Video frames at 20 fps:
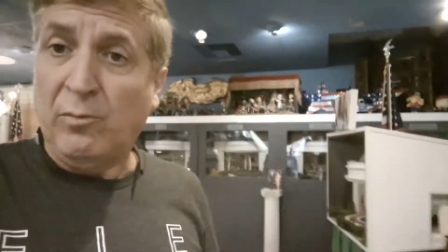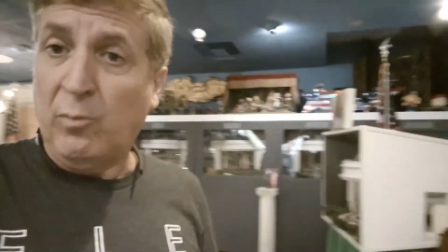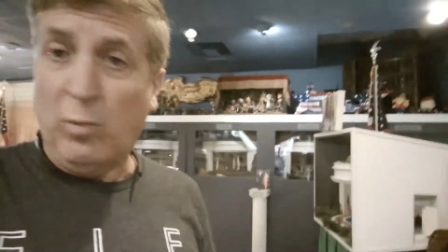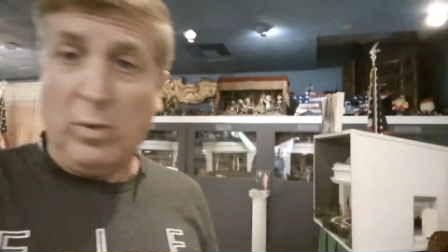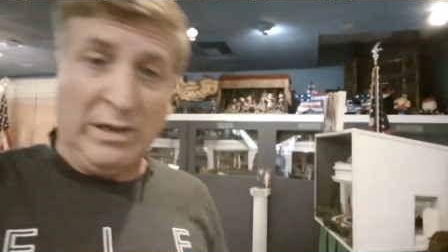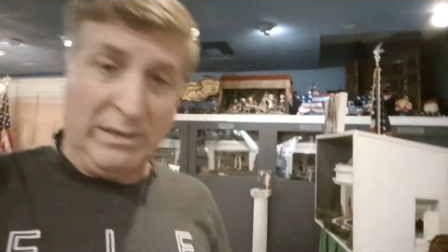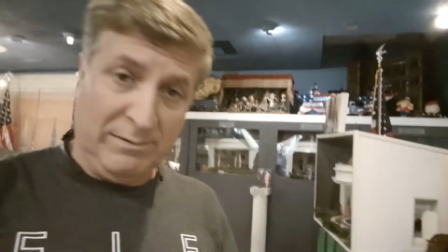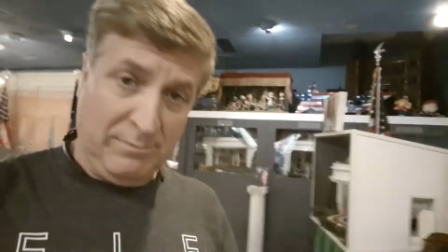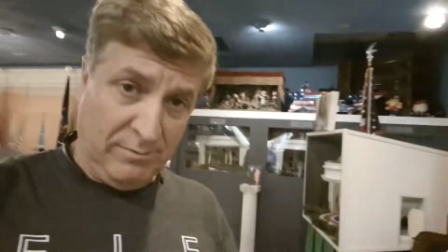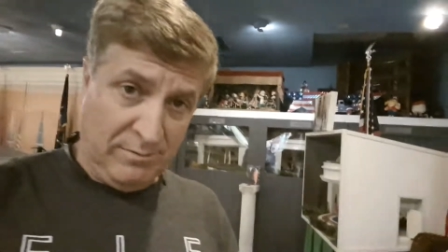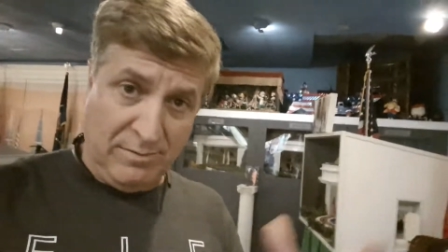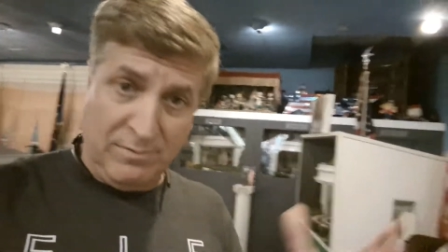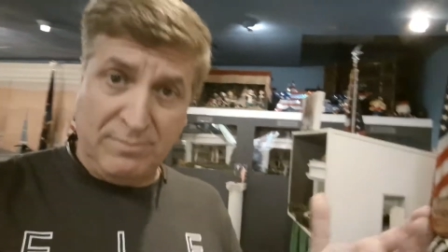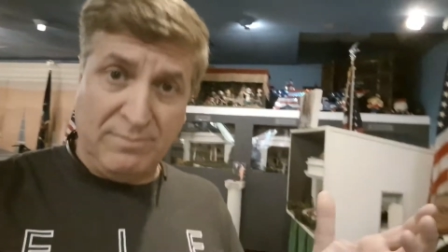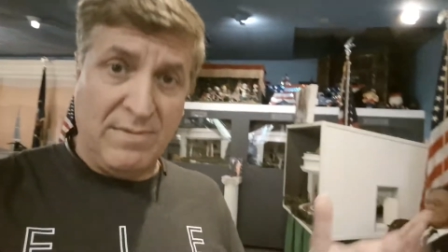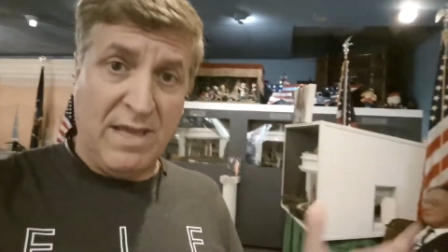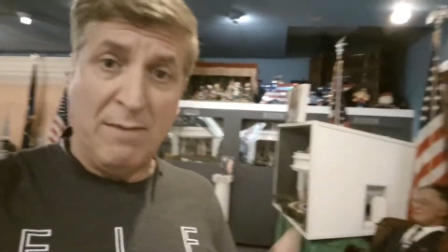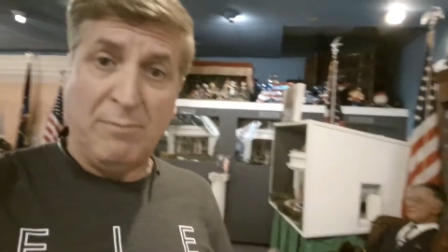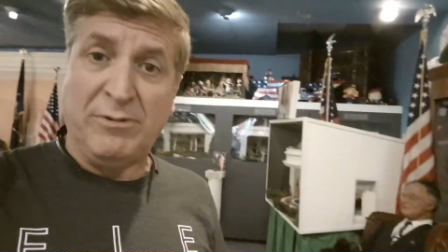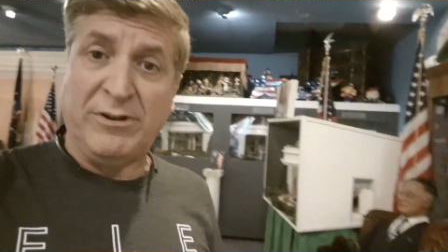what
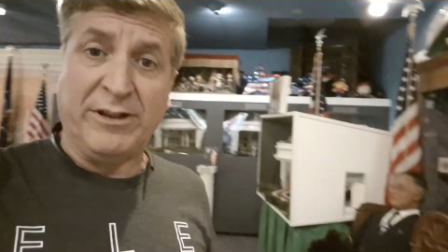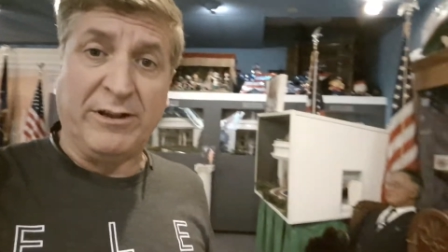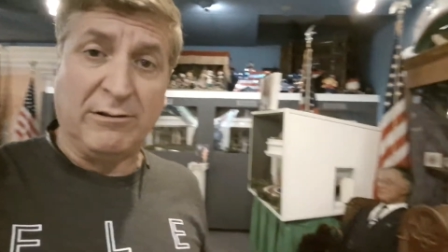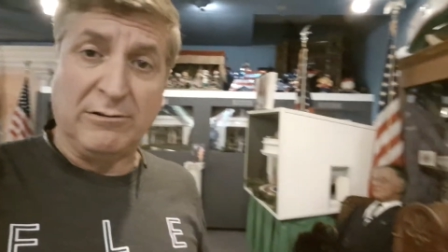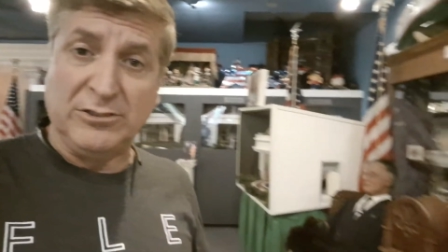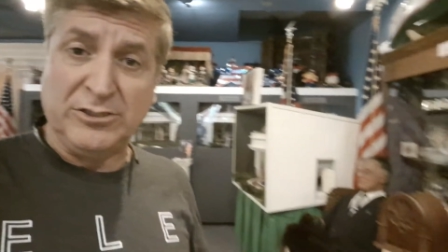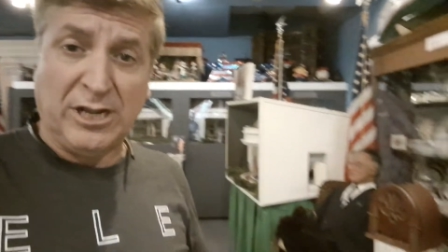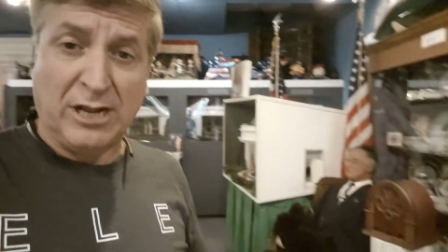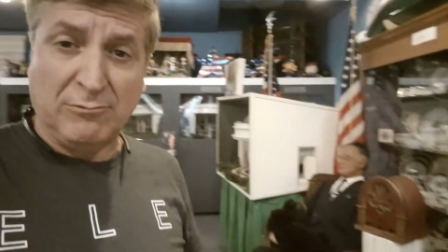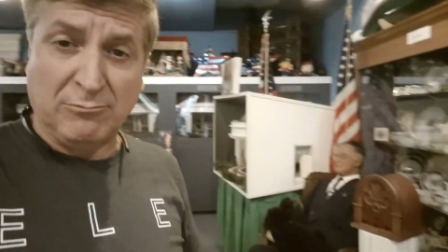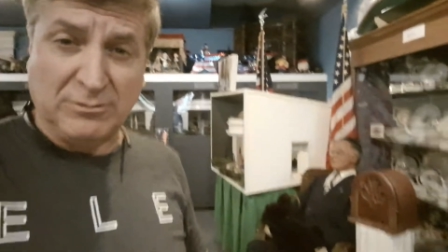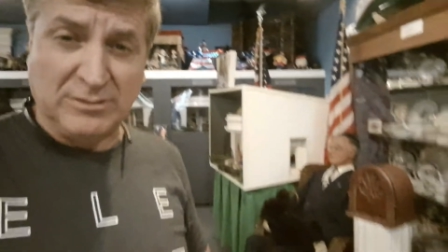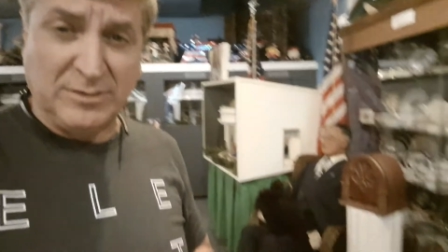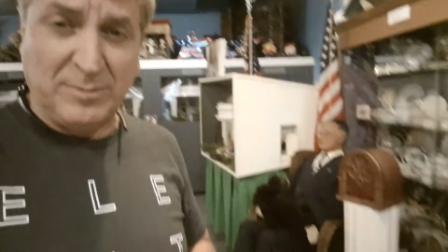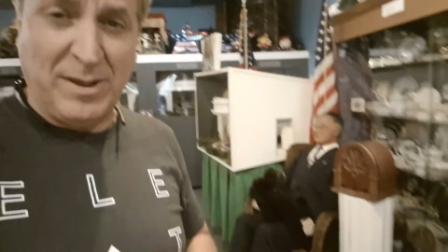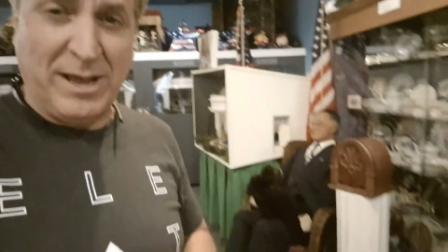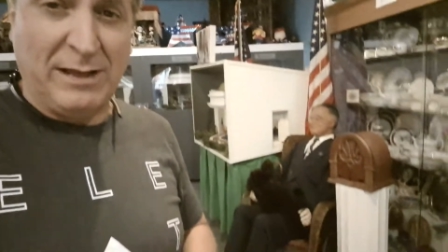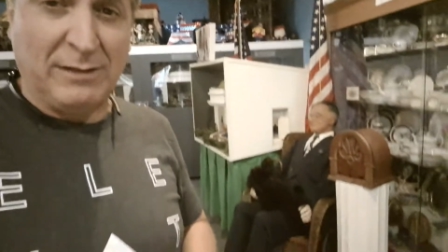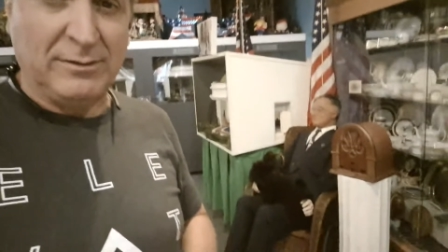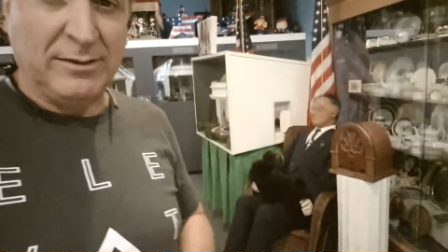that particular genre
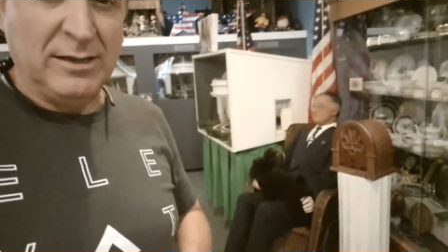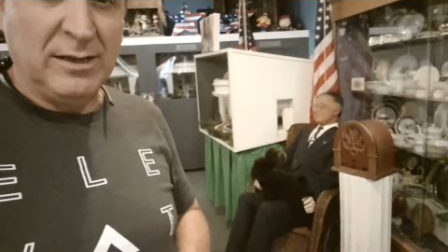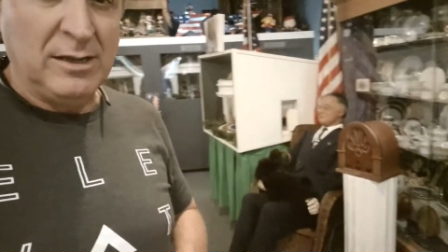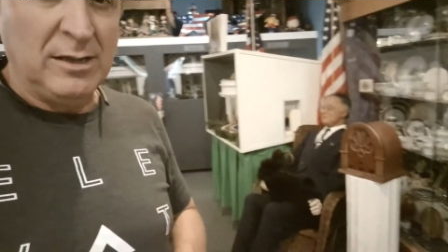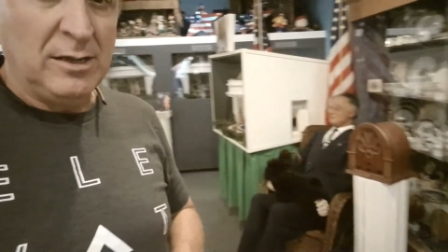is about.